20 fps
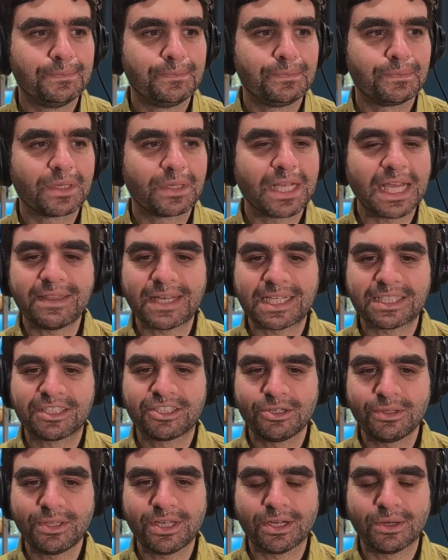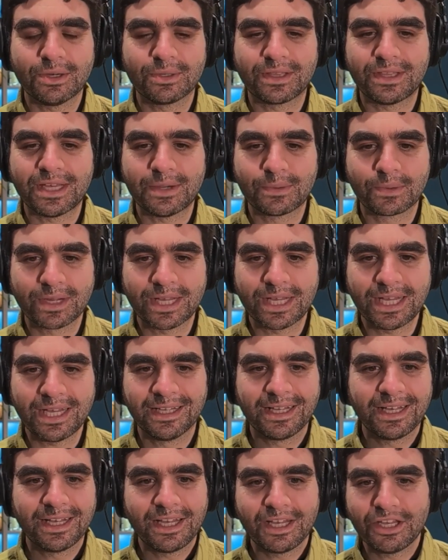in that studio that they were
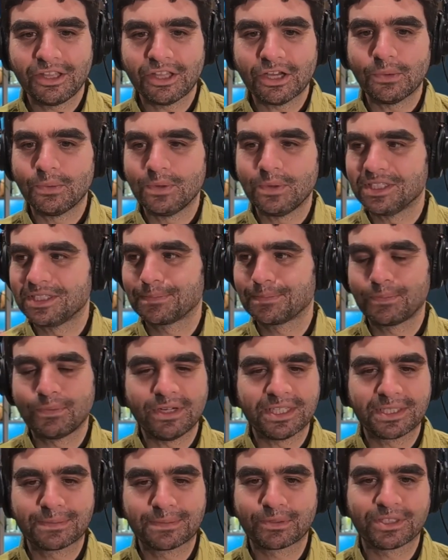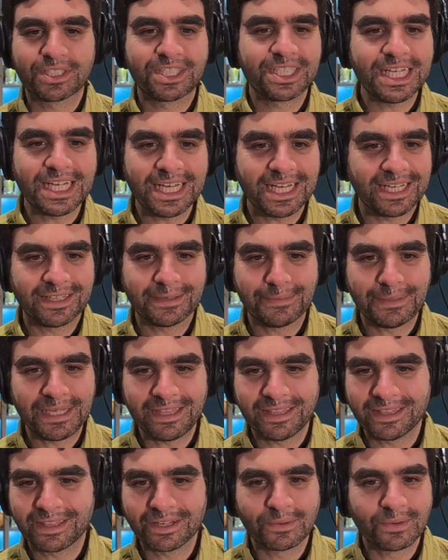in, was pristine. I
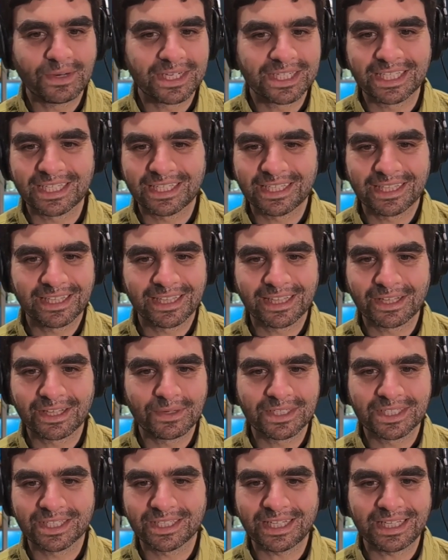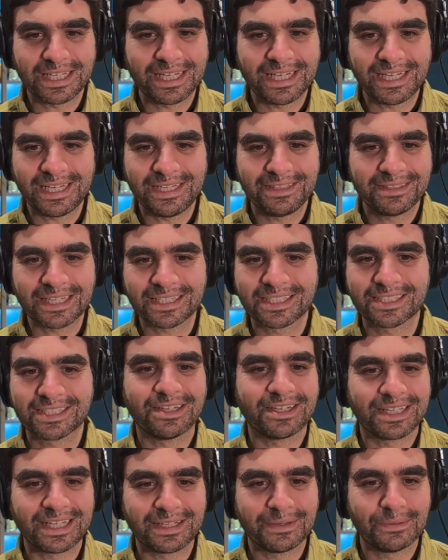mean, there wasn't any dust
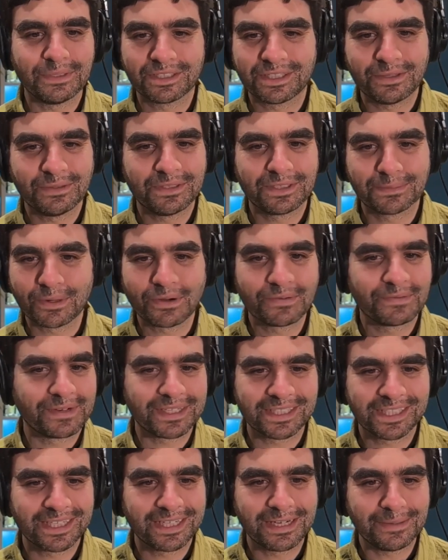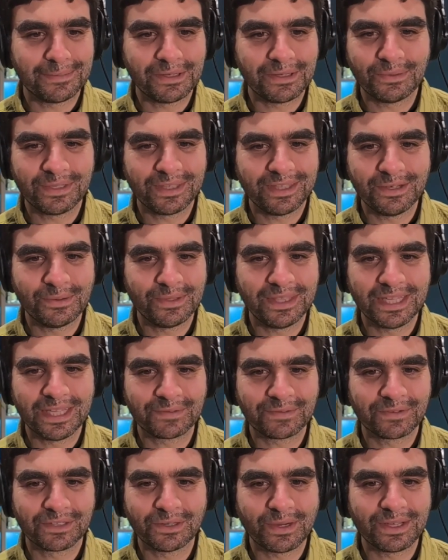on it. It was perfect. You would
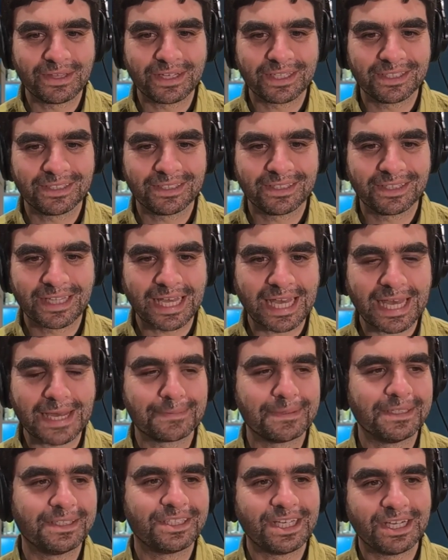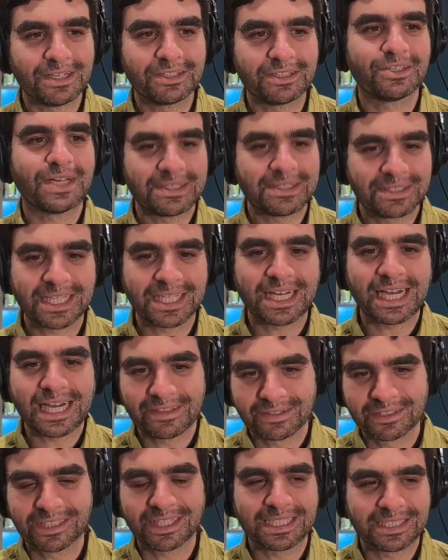never know anything happened. So outside
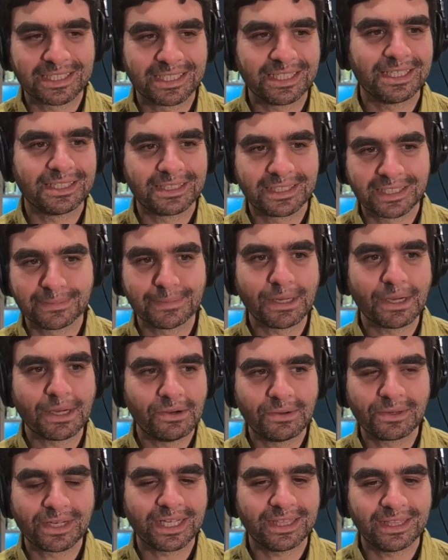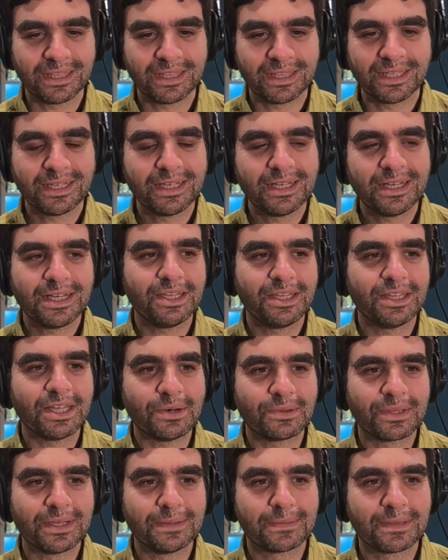there's lots of smoke and
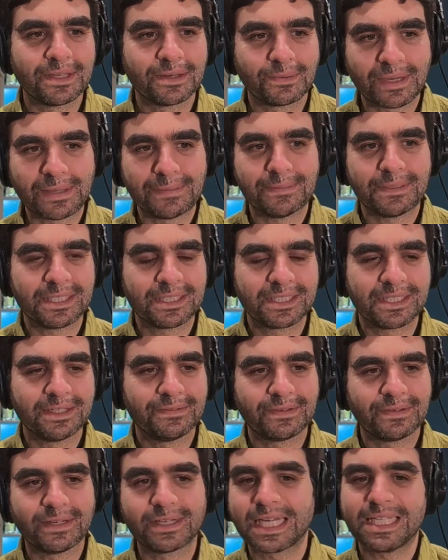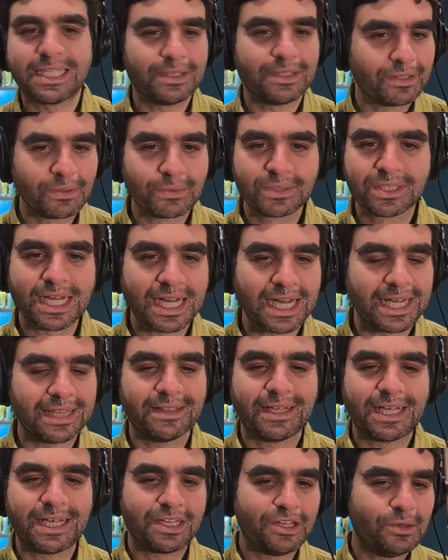the remnants of, again, there was not
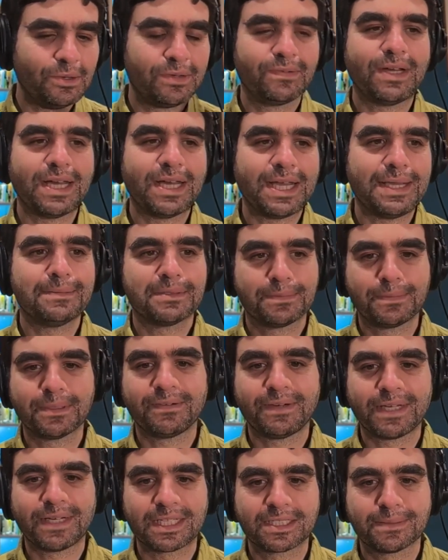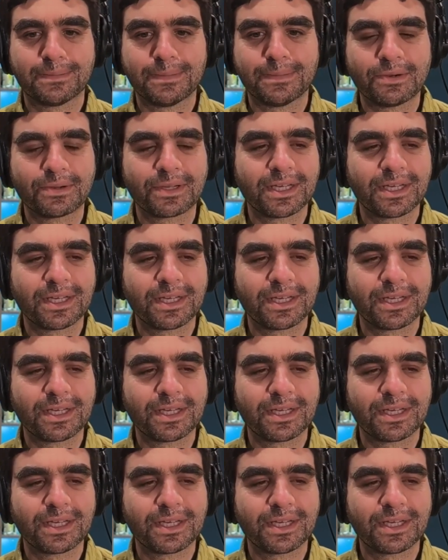like huge flames, but a lot of smoke.